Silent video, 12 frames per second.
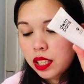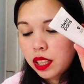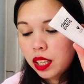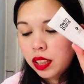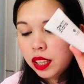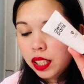The
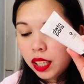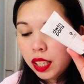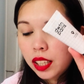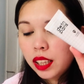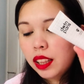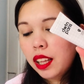
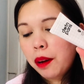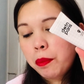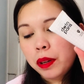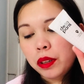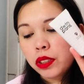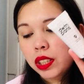
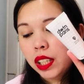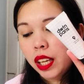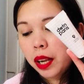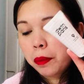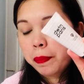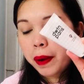DWT
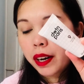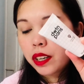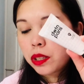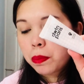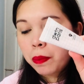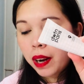and
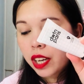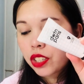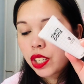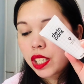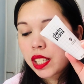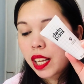Paris blush
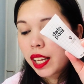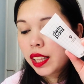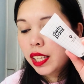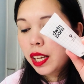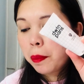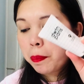is the
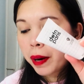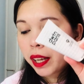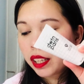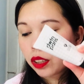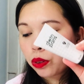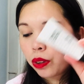ideal
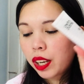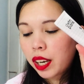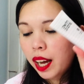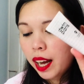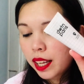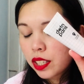product to
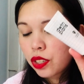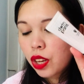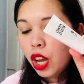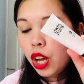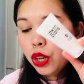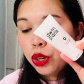enhance
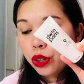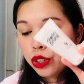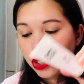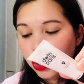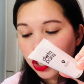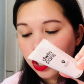your
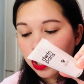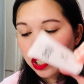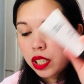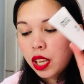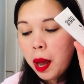cheeks.